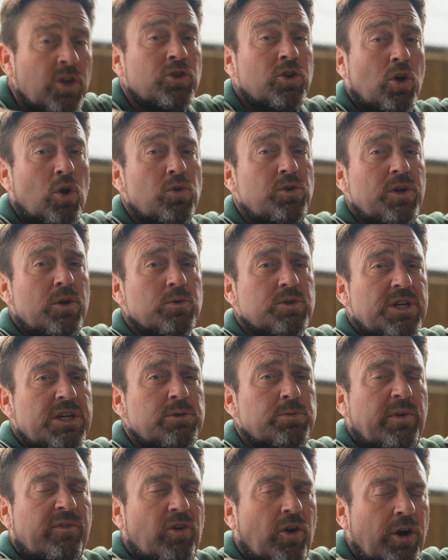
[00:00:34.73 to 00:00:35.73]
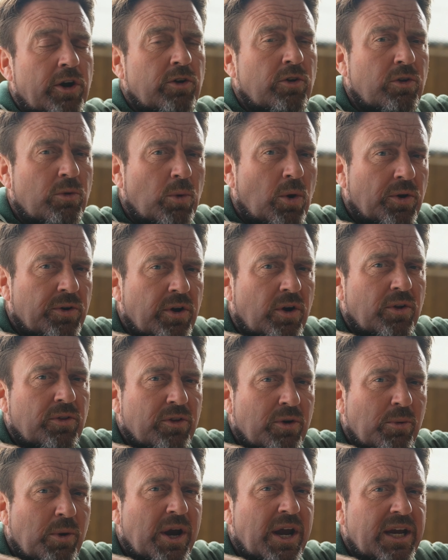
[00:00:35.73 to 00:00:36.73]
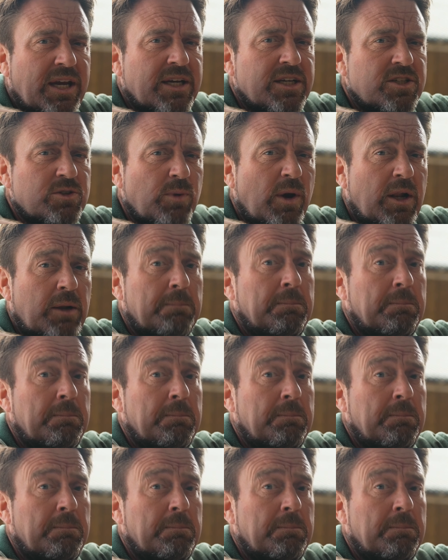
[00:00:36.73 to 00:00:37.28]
The good news is we've got another one on the way as well.